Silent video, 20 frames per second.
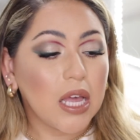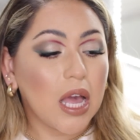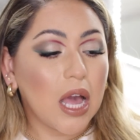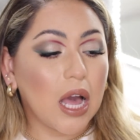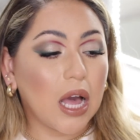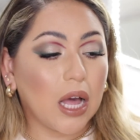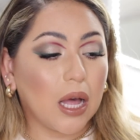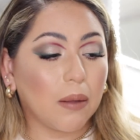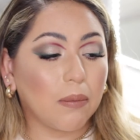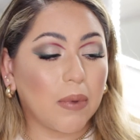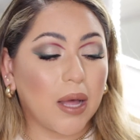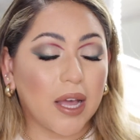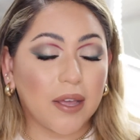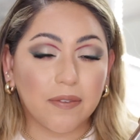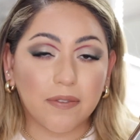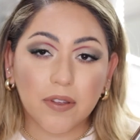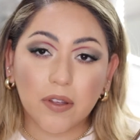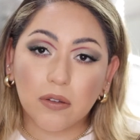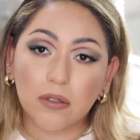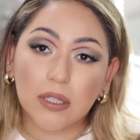
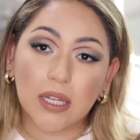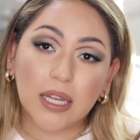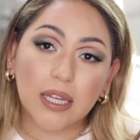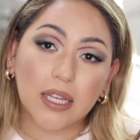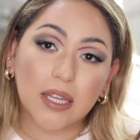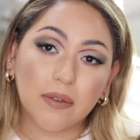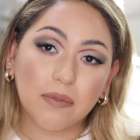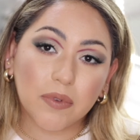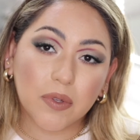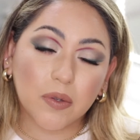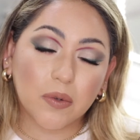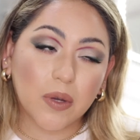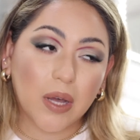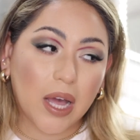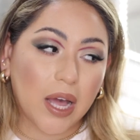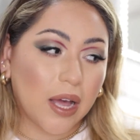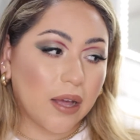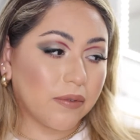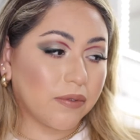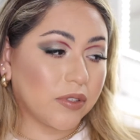I feel like you
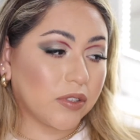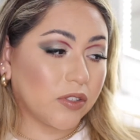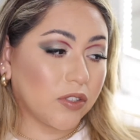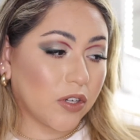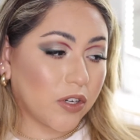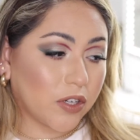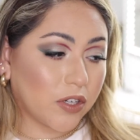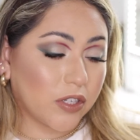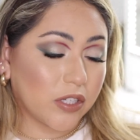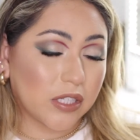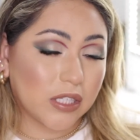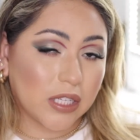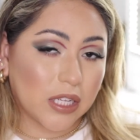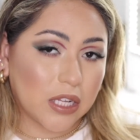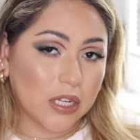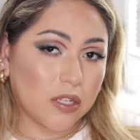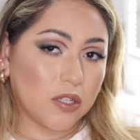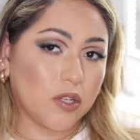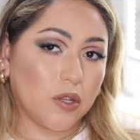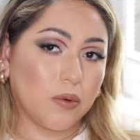have a darker
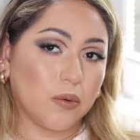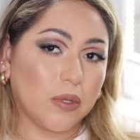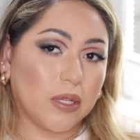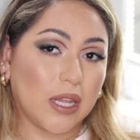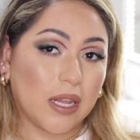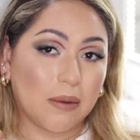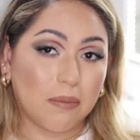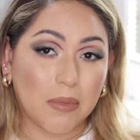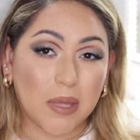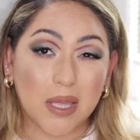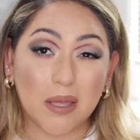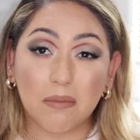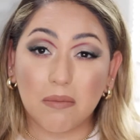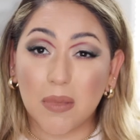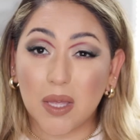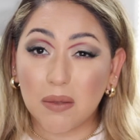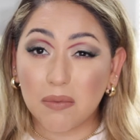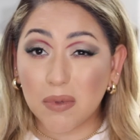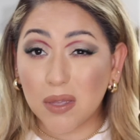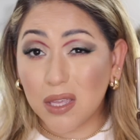skin tone than me,
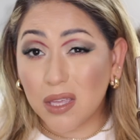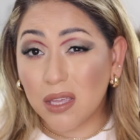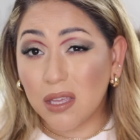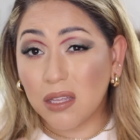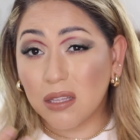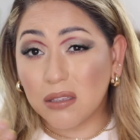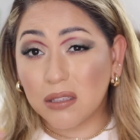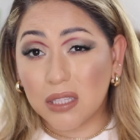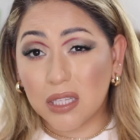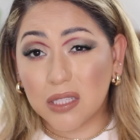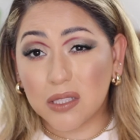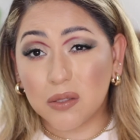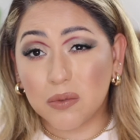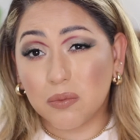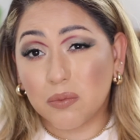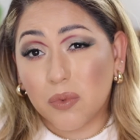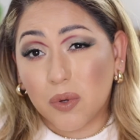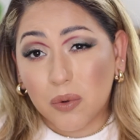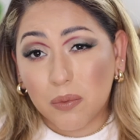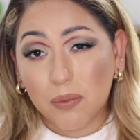maybe this
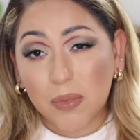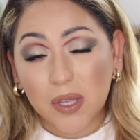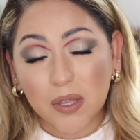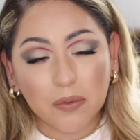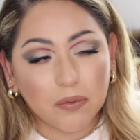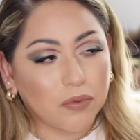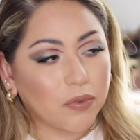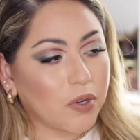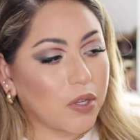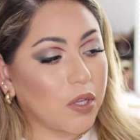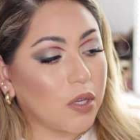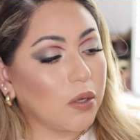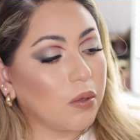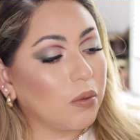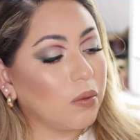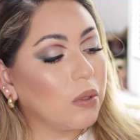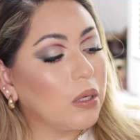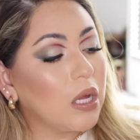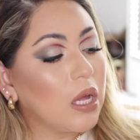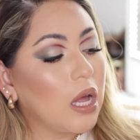won't be for
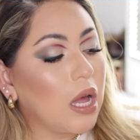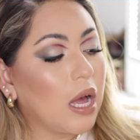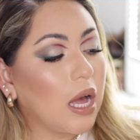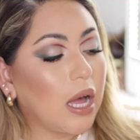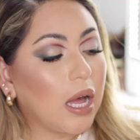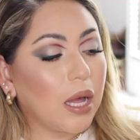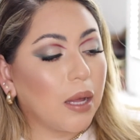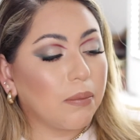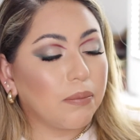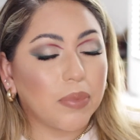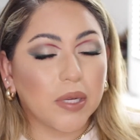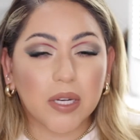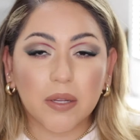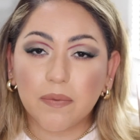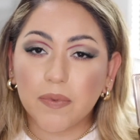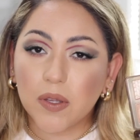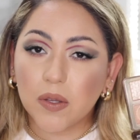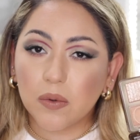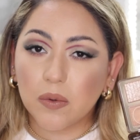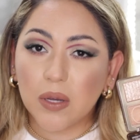you, but
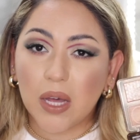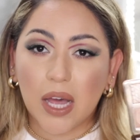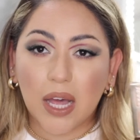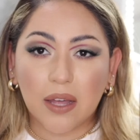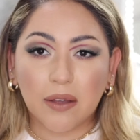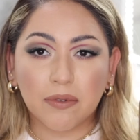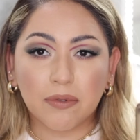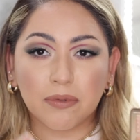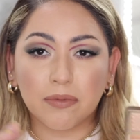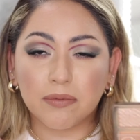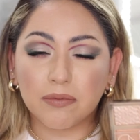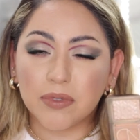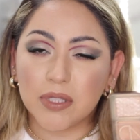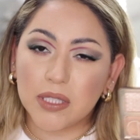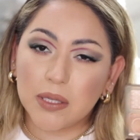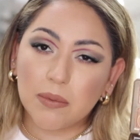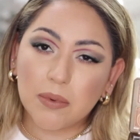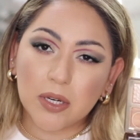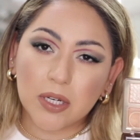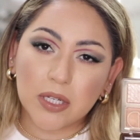if you have
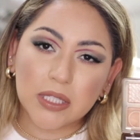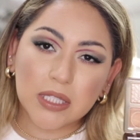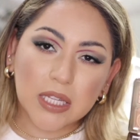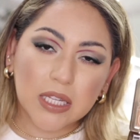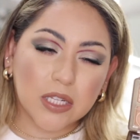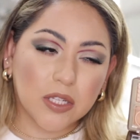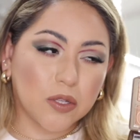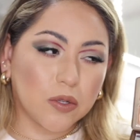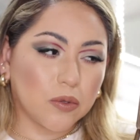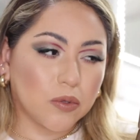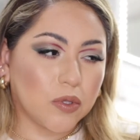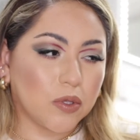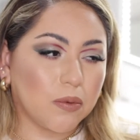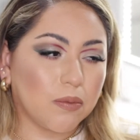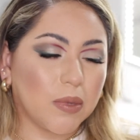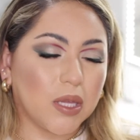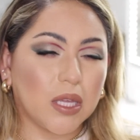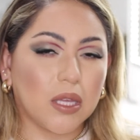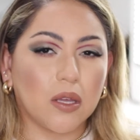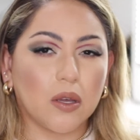similar skin tone to
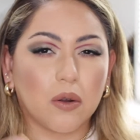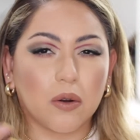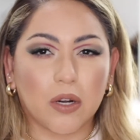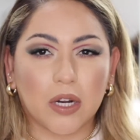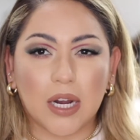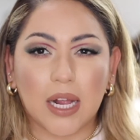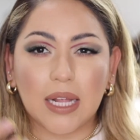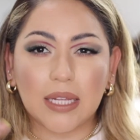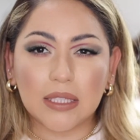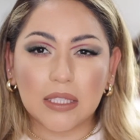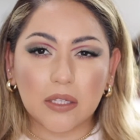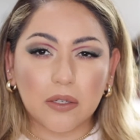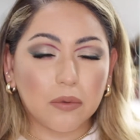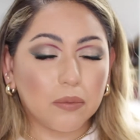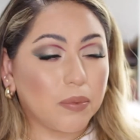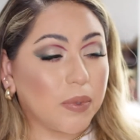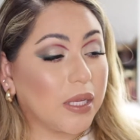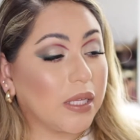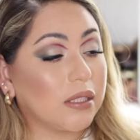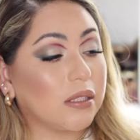me, or a little
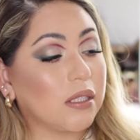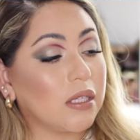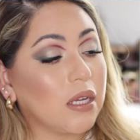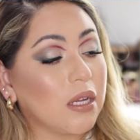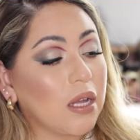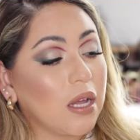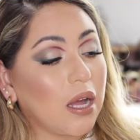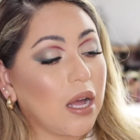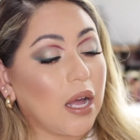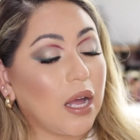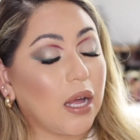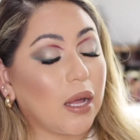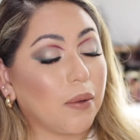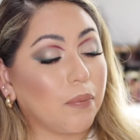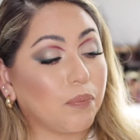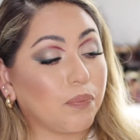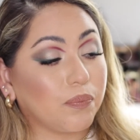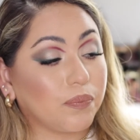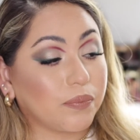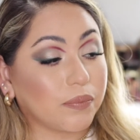bit
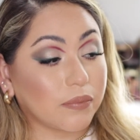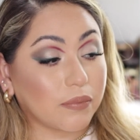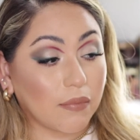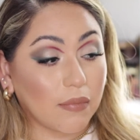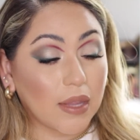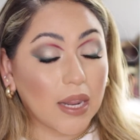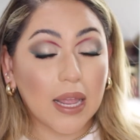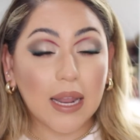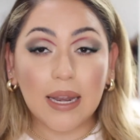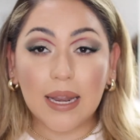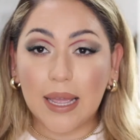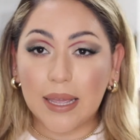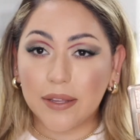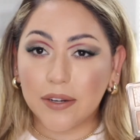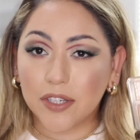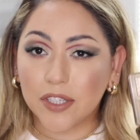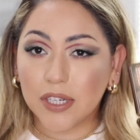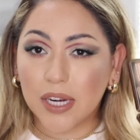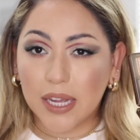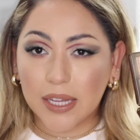
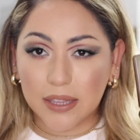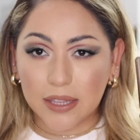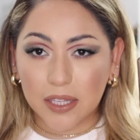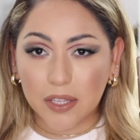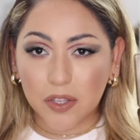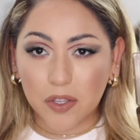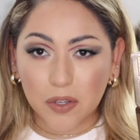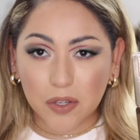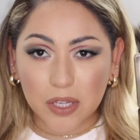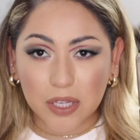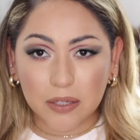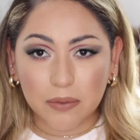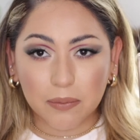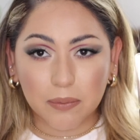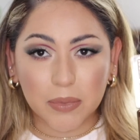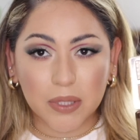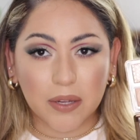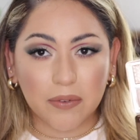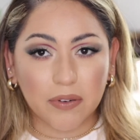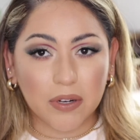lighter, I think you
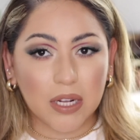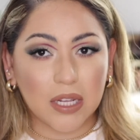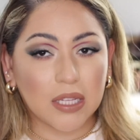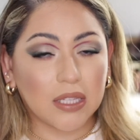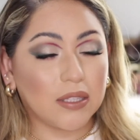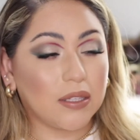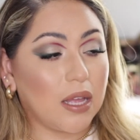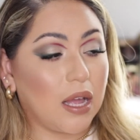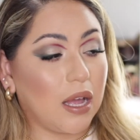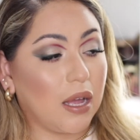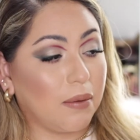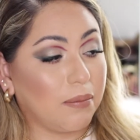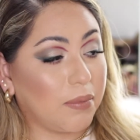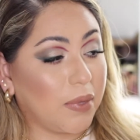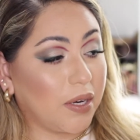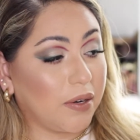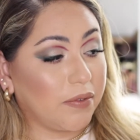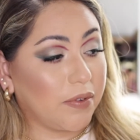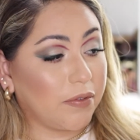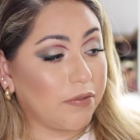can definitely
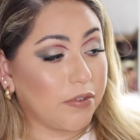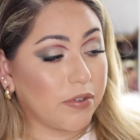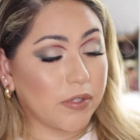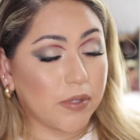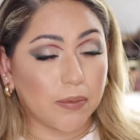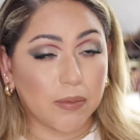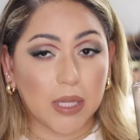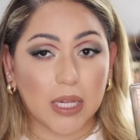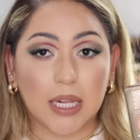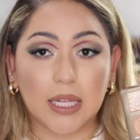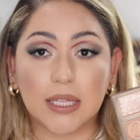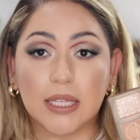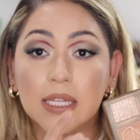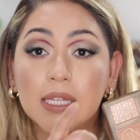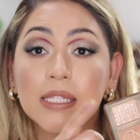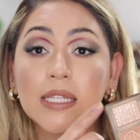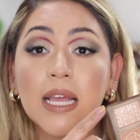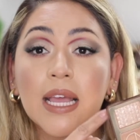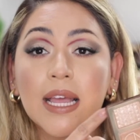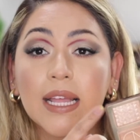benefit from something like
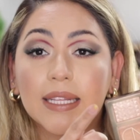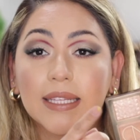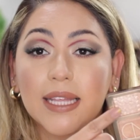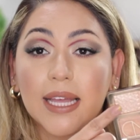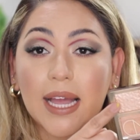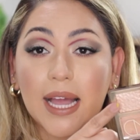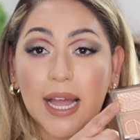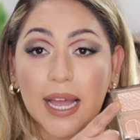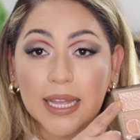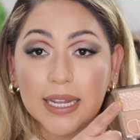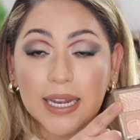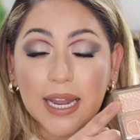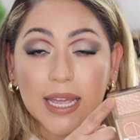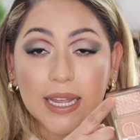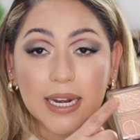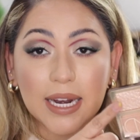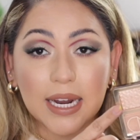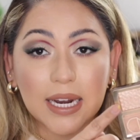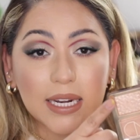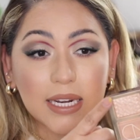this. The
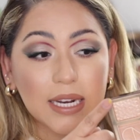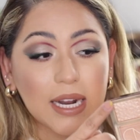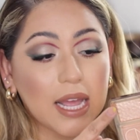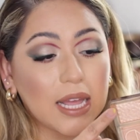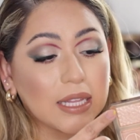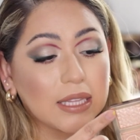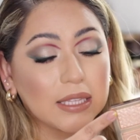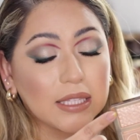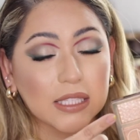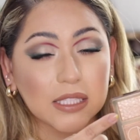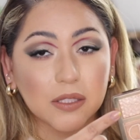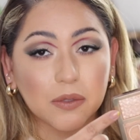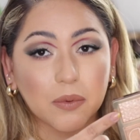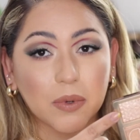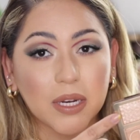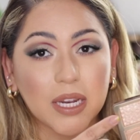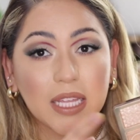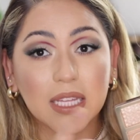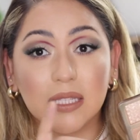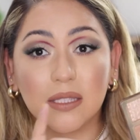highlight on this
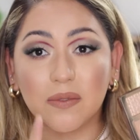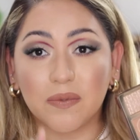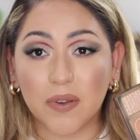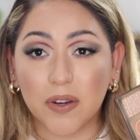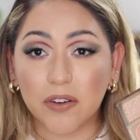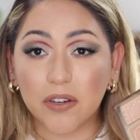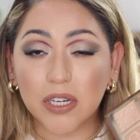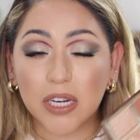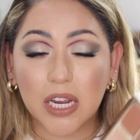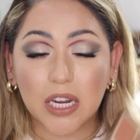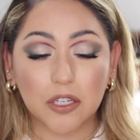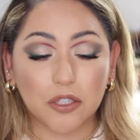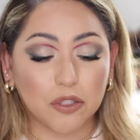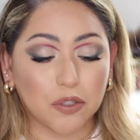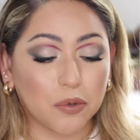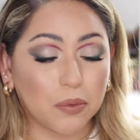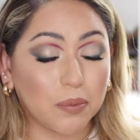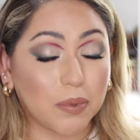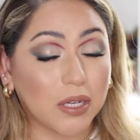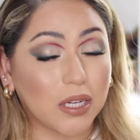one, it's very
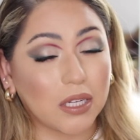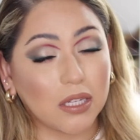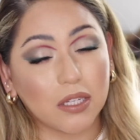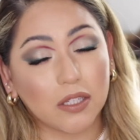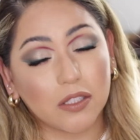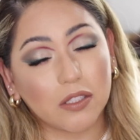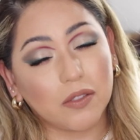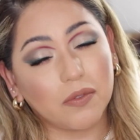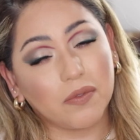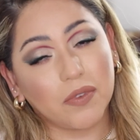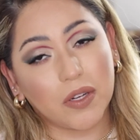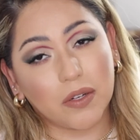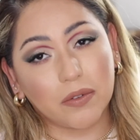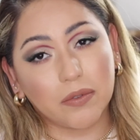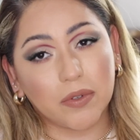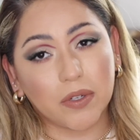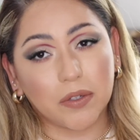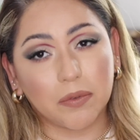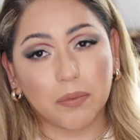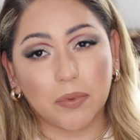natural, but it looks
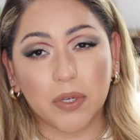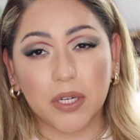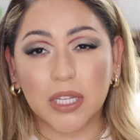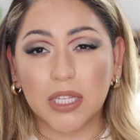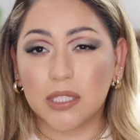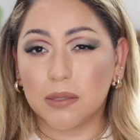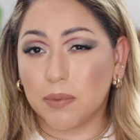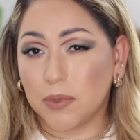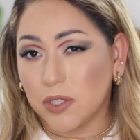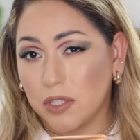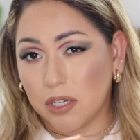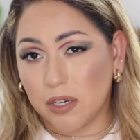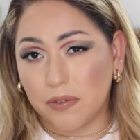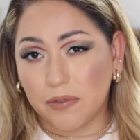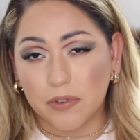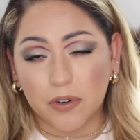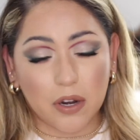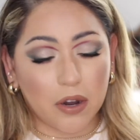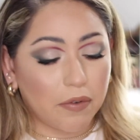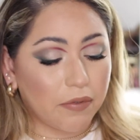very pretty, especially
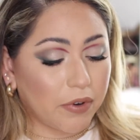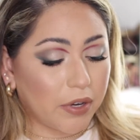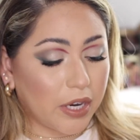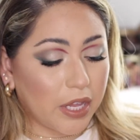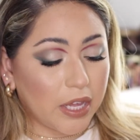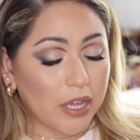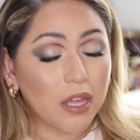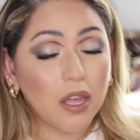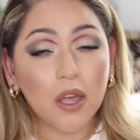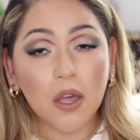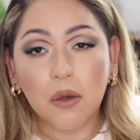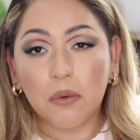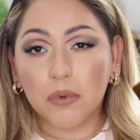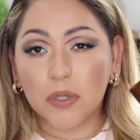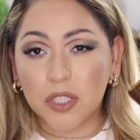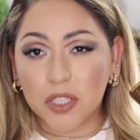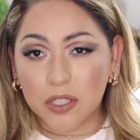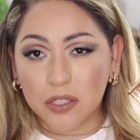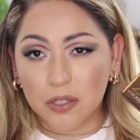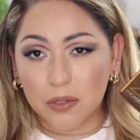for everyday,
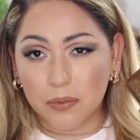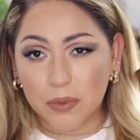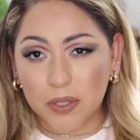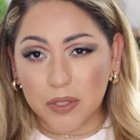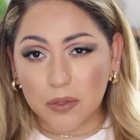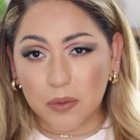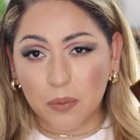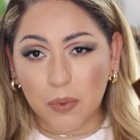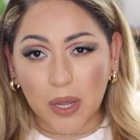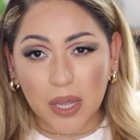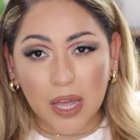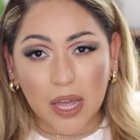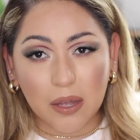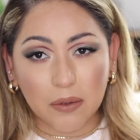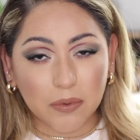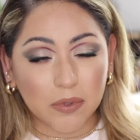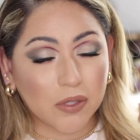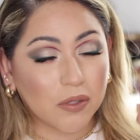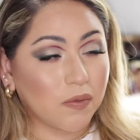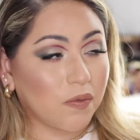which is the reason why I
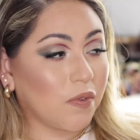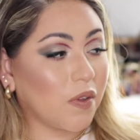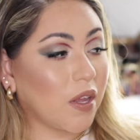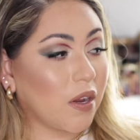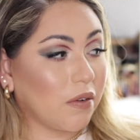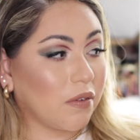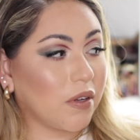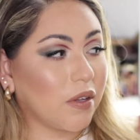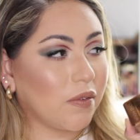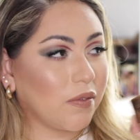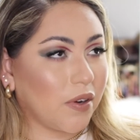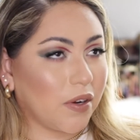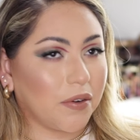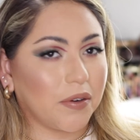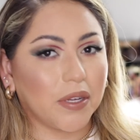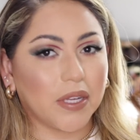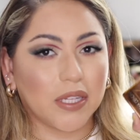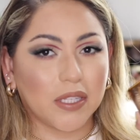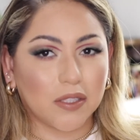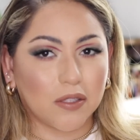was very
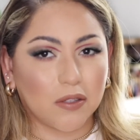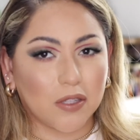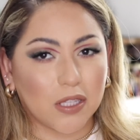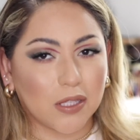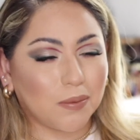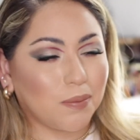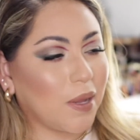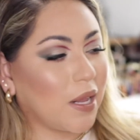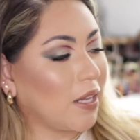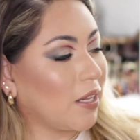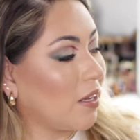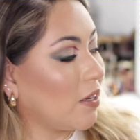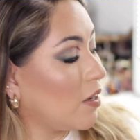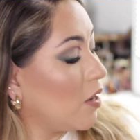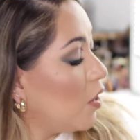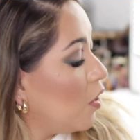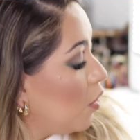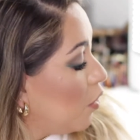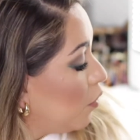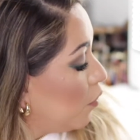into this palette
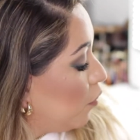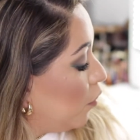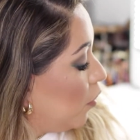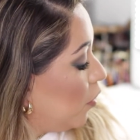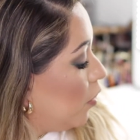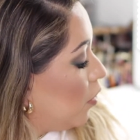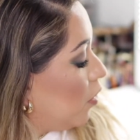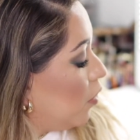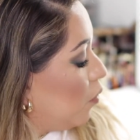for a